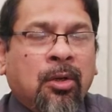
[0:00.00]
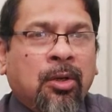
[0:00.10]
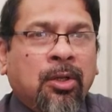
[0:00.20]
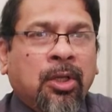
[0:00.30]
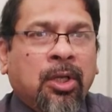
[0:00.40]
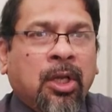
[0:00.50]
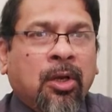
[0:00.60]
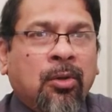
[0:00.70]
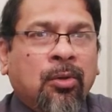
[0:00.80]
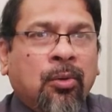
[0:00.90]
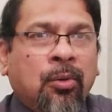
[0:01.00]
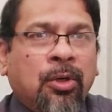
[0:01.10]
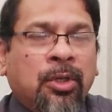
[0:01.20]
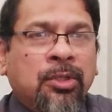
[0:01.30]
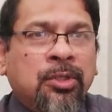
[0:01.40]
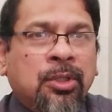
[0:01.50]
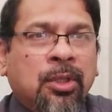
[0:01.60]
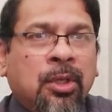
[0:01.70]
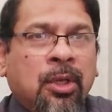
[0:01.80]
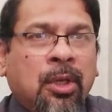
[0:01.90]
or he cannot hold his
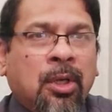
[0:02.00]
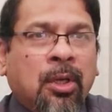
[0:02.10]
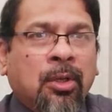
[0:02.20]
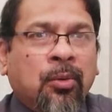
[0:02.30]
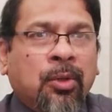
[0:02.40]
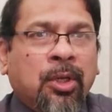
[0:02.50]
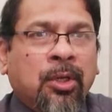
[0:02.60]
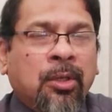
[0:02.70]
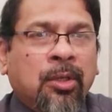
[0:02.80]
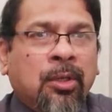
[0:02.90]
urine.